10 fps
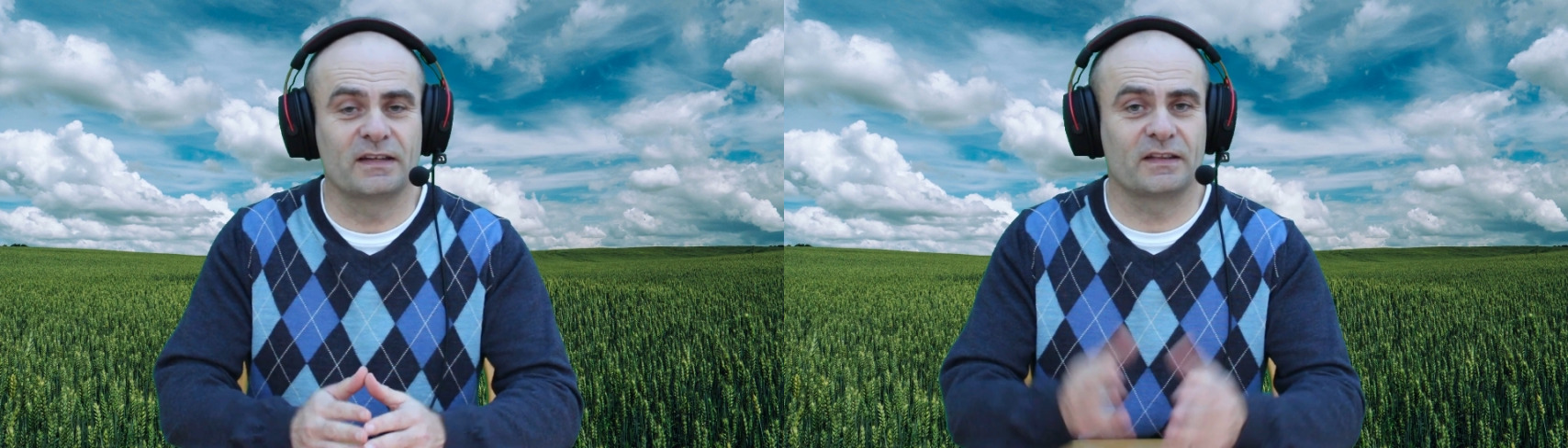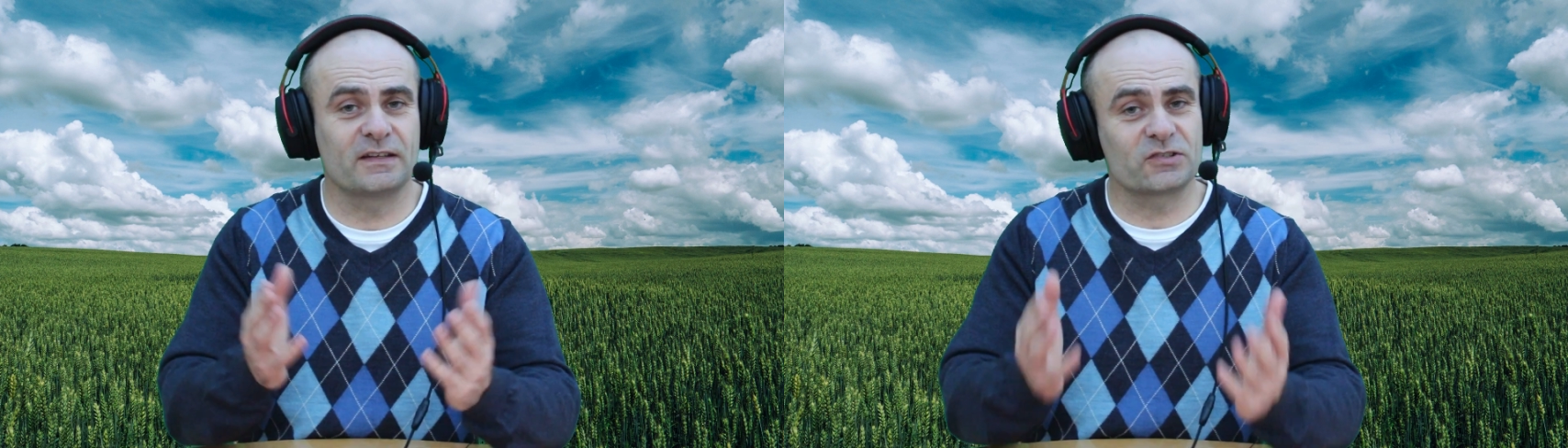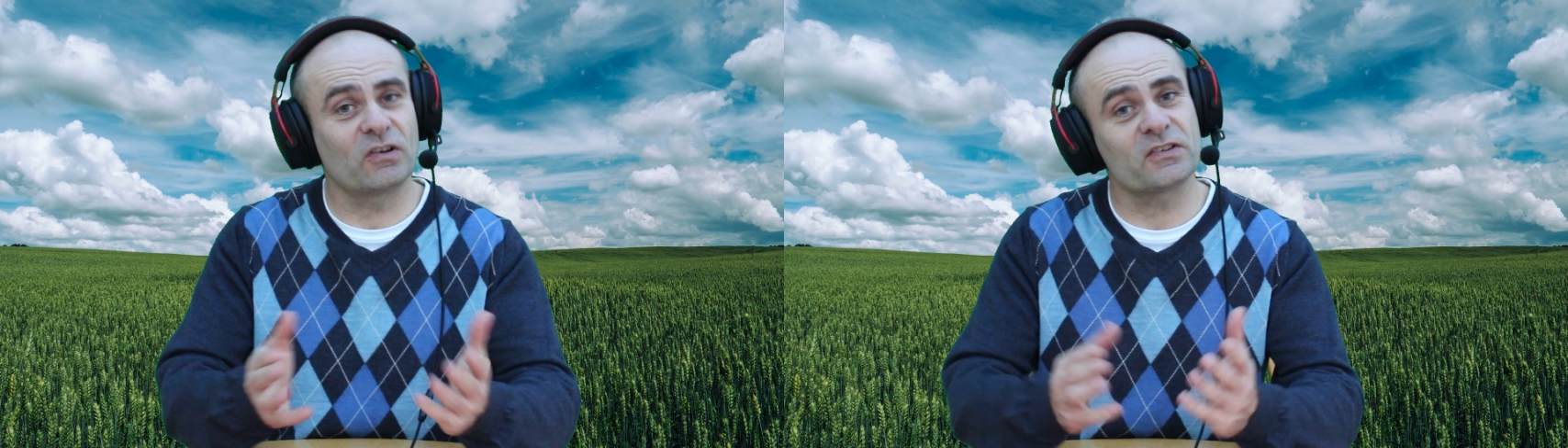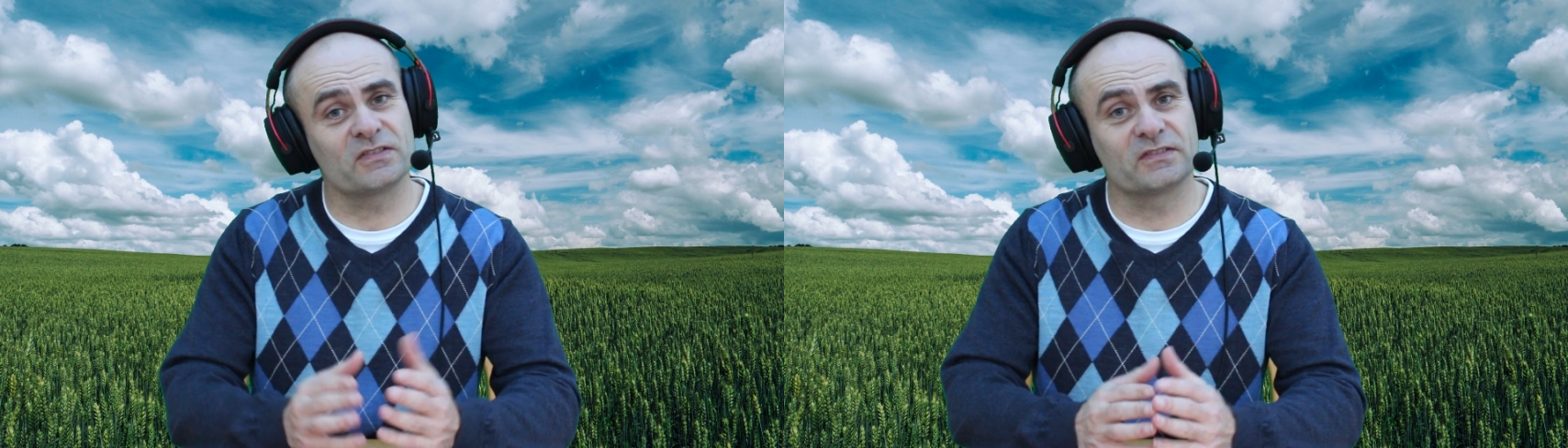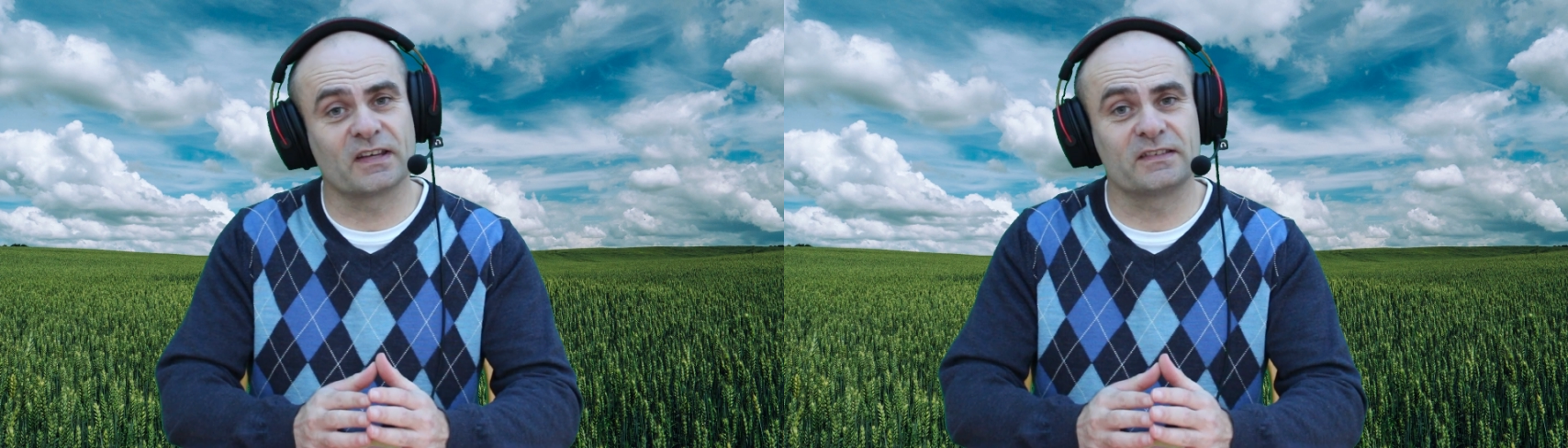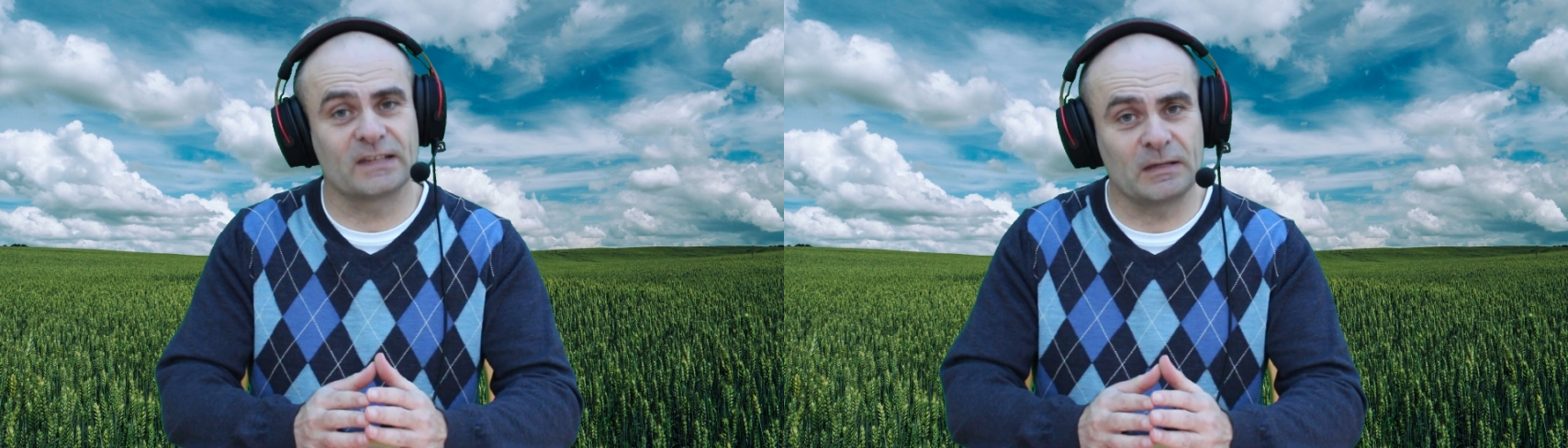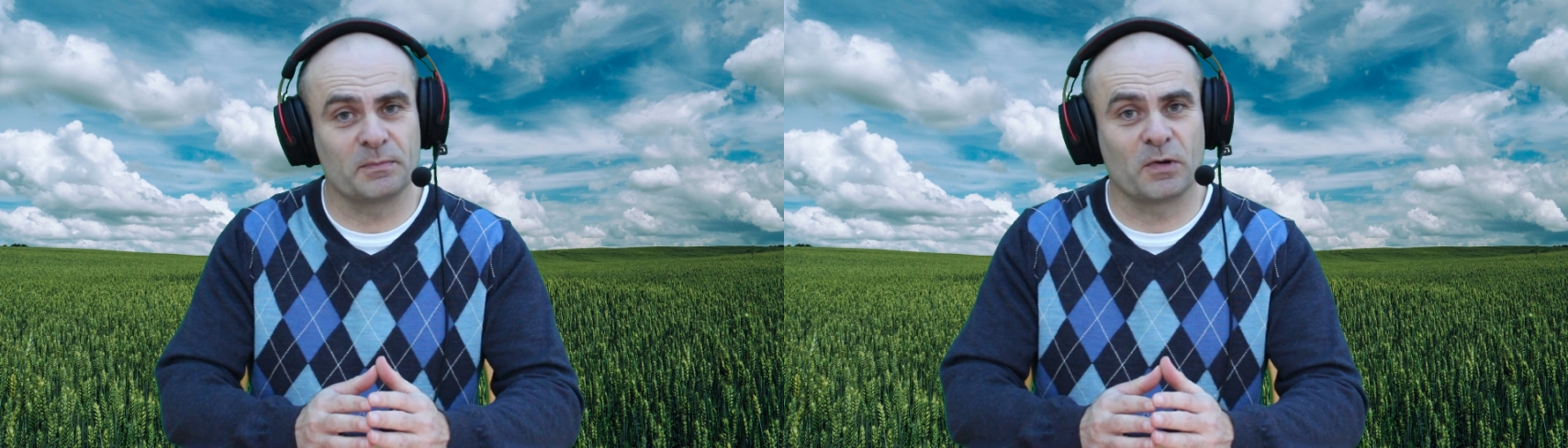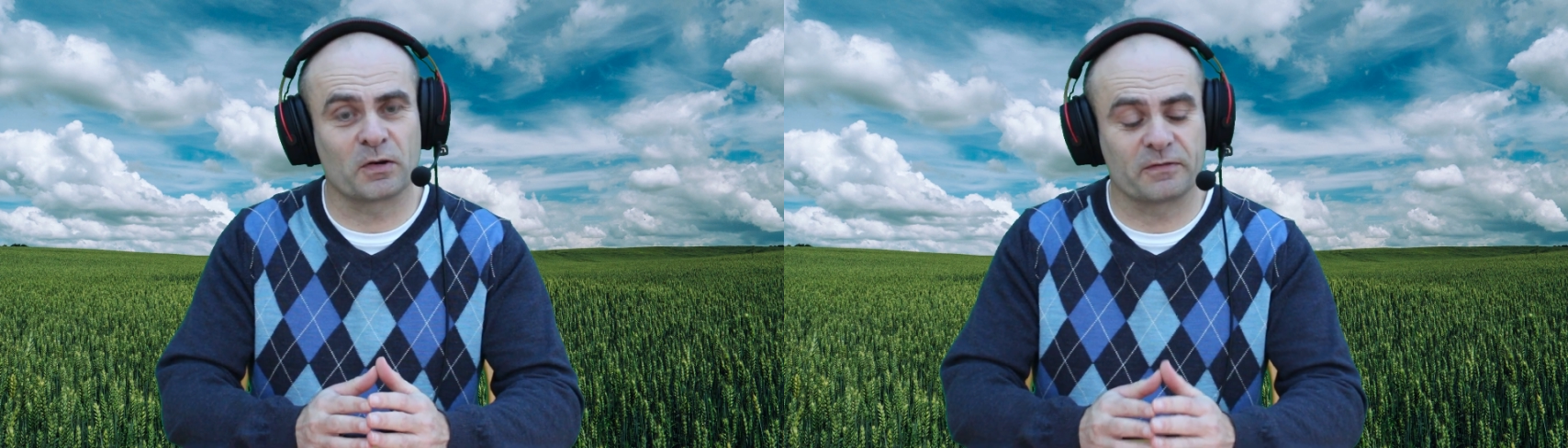Now the instructions say to keep
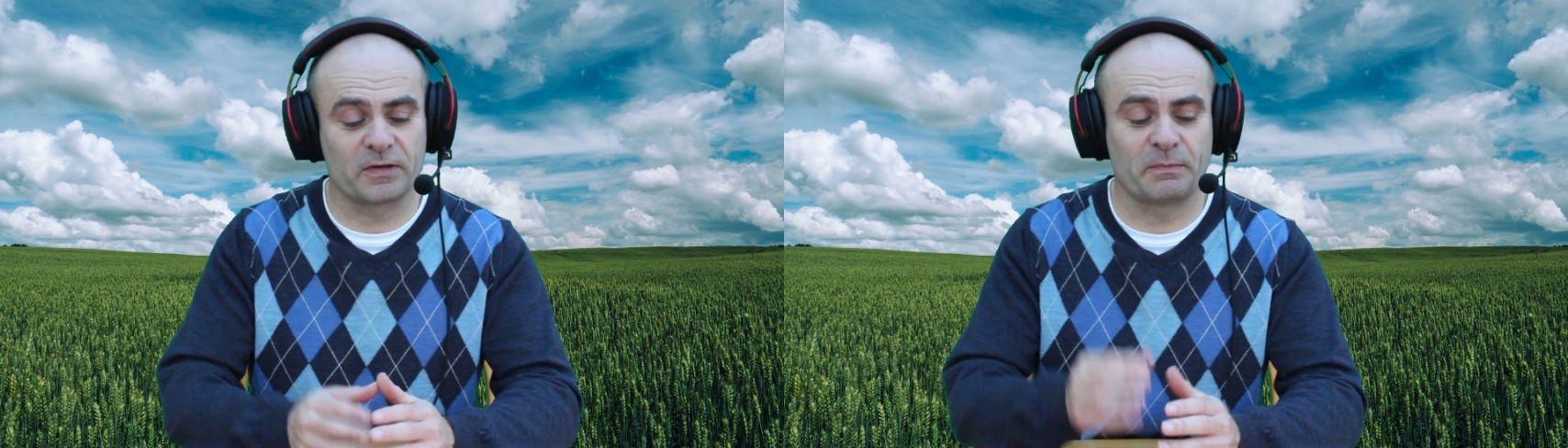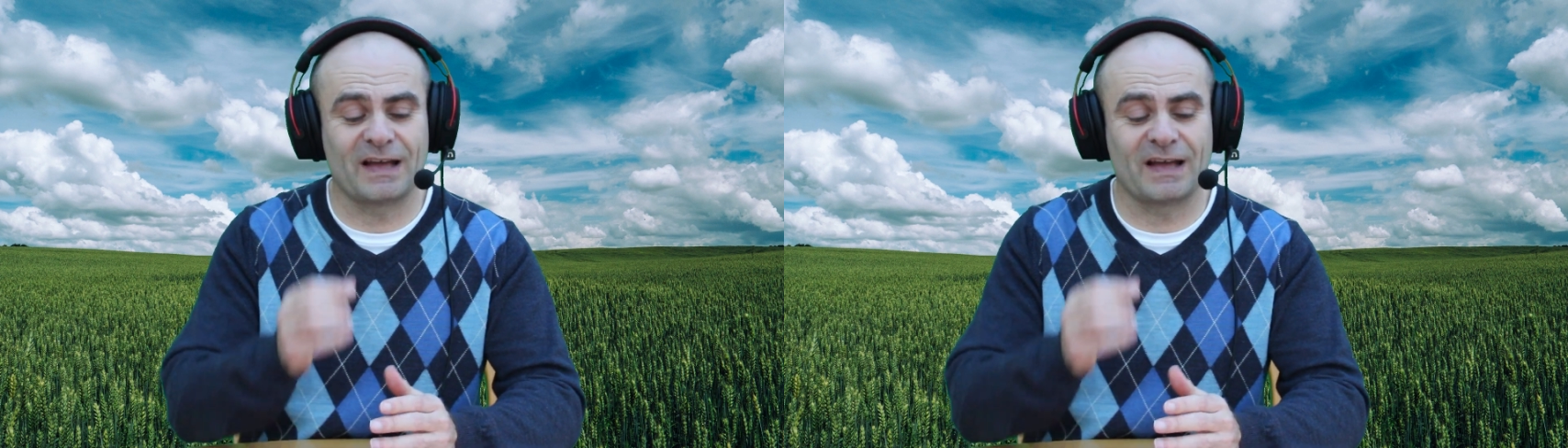the microphone